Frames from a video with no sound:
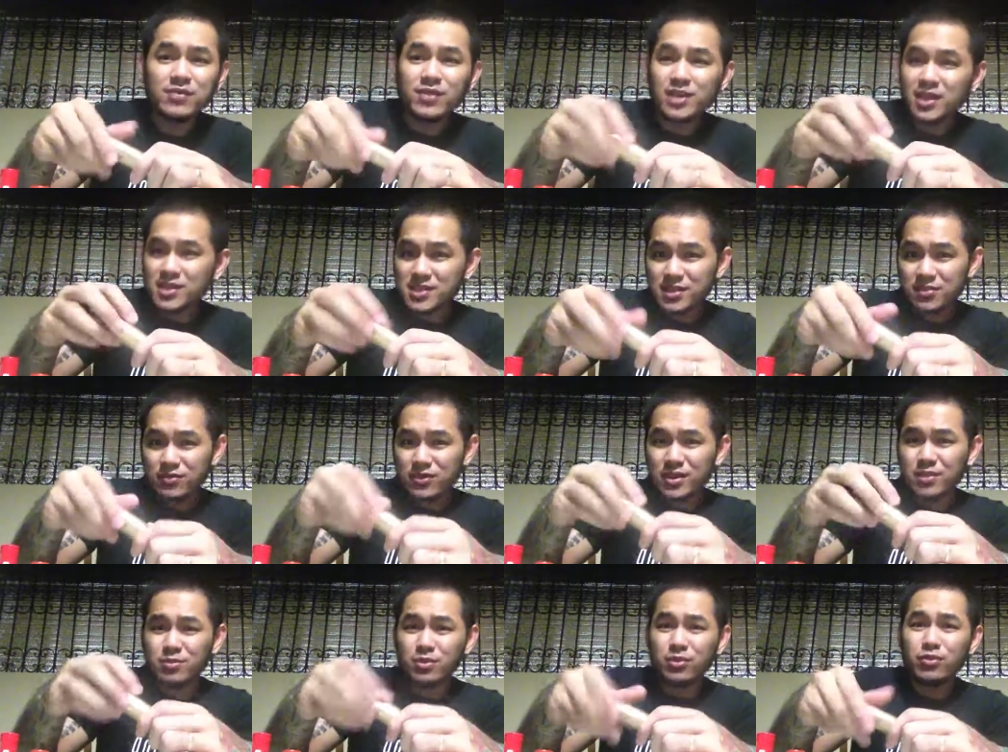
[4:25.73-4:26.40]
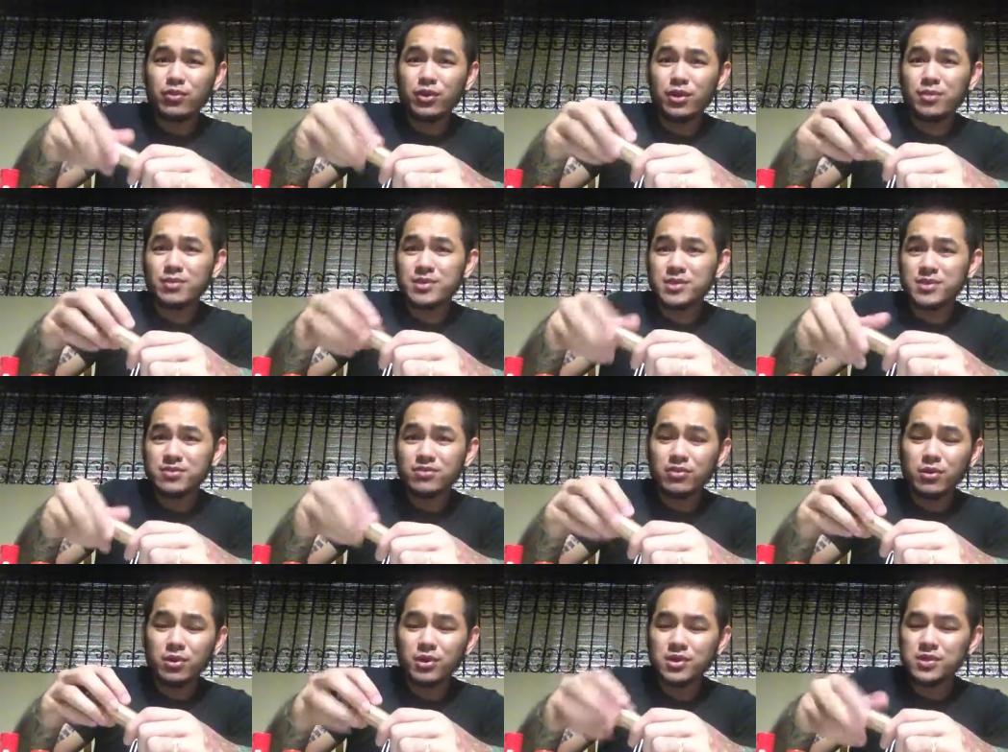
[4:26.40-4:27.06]
It doesn't affect performance,
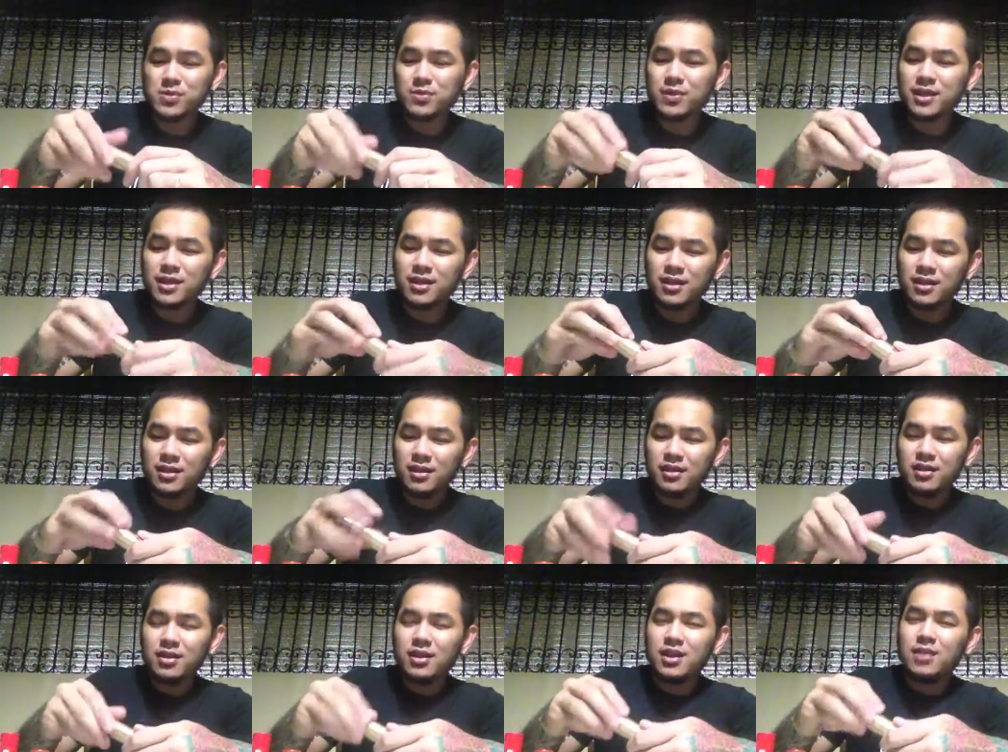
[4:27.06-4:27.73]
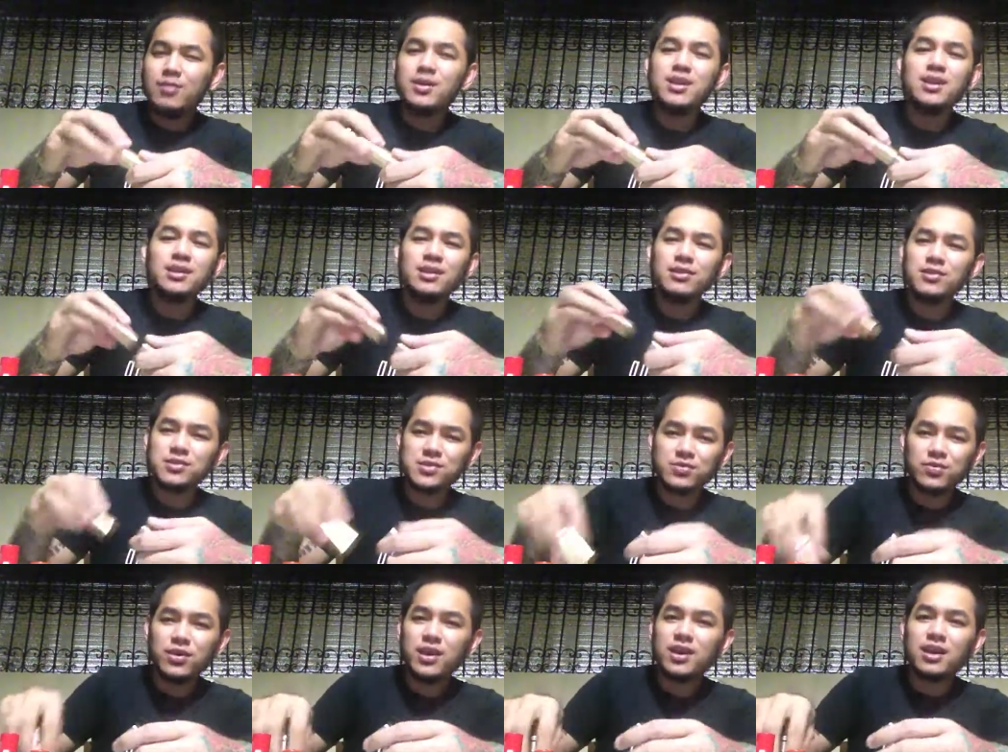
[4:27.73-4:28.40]
of course, but I mean, it
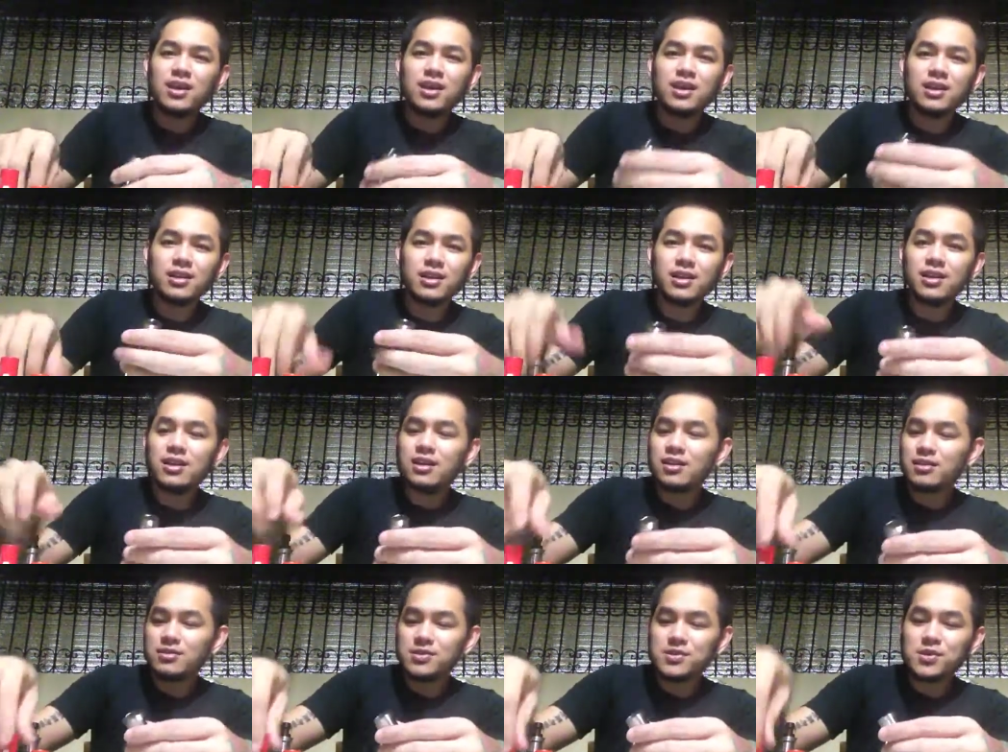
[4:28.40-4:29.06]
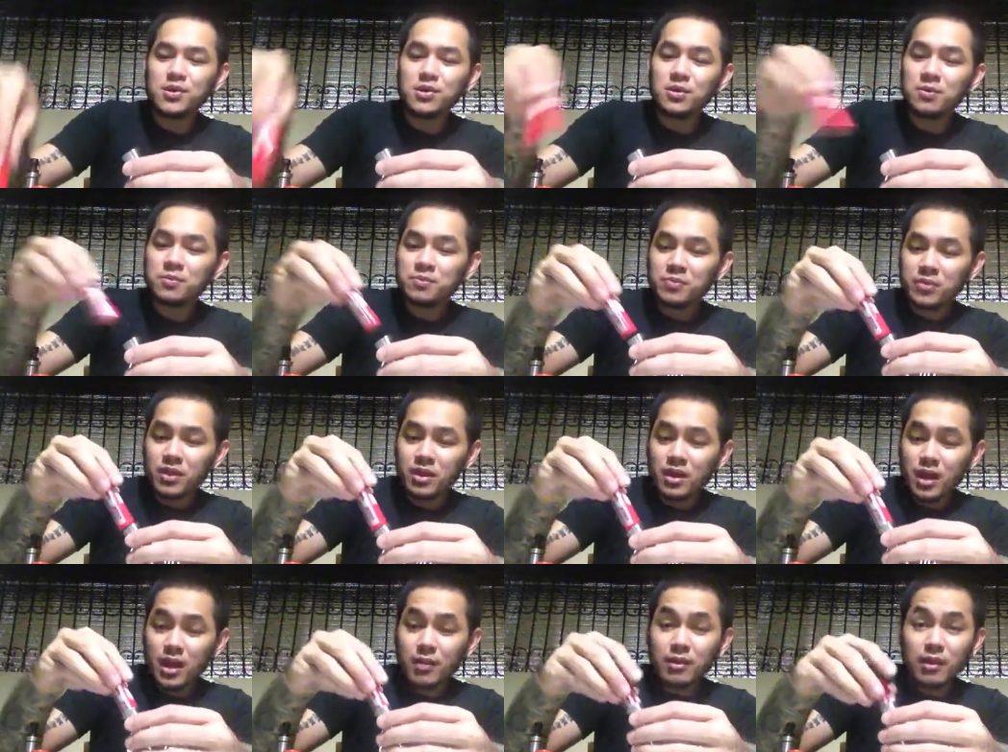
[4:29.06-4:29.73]
looks freaking ugly. So
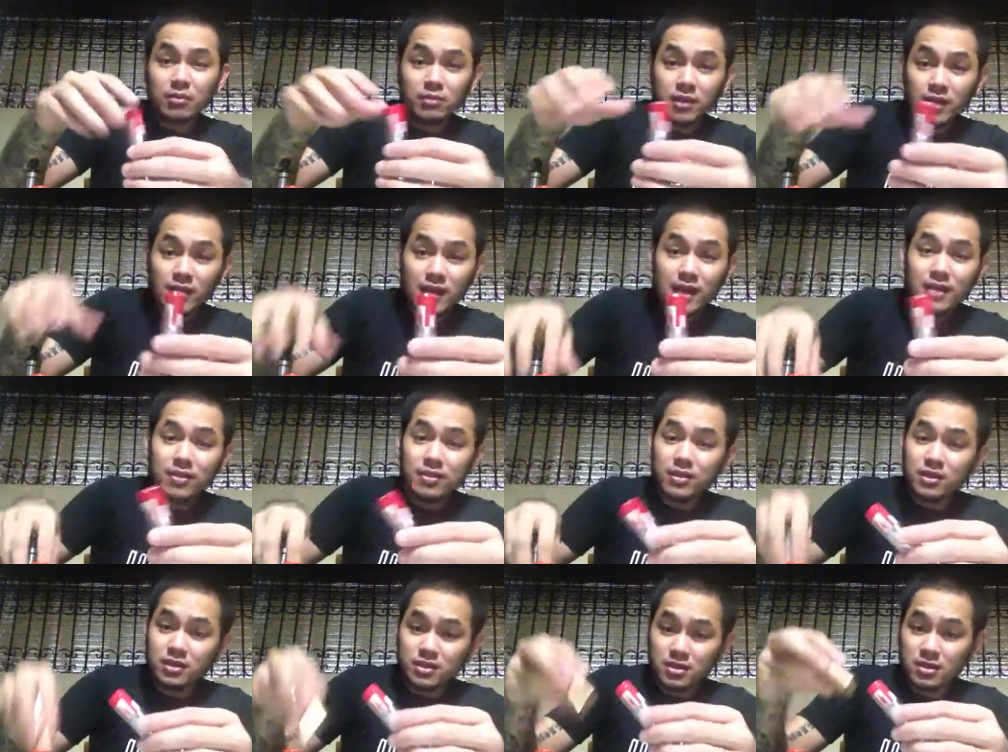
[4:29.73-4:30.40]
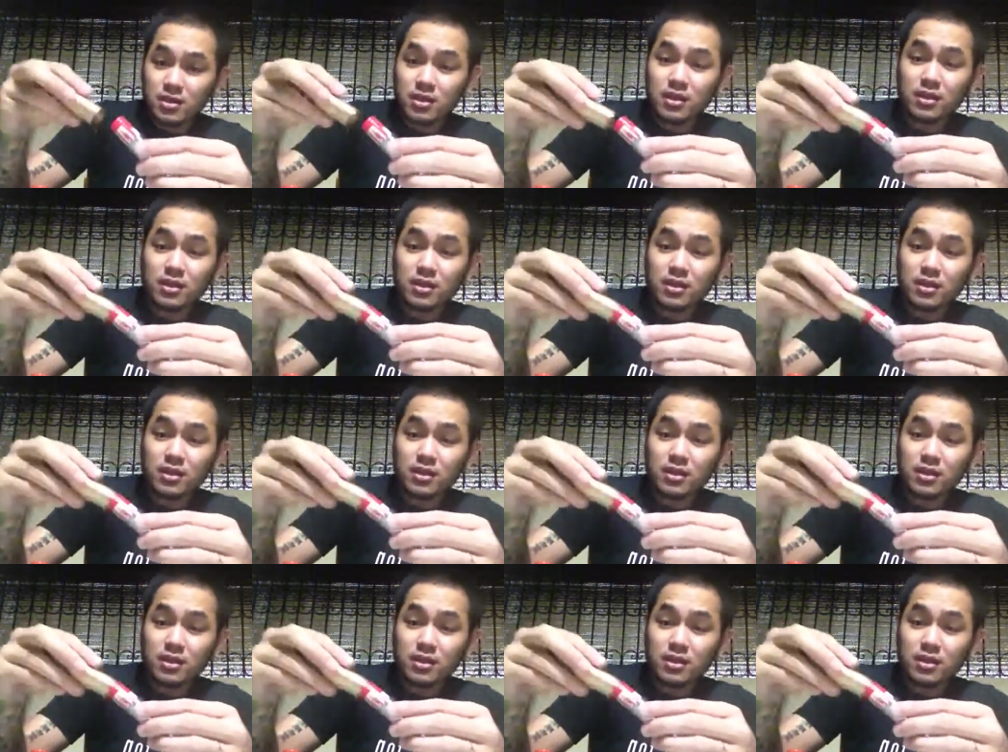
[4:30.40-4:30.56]
I'm glad that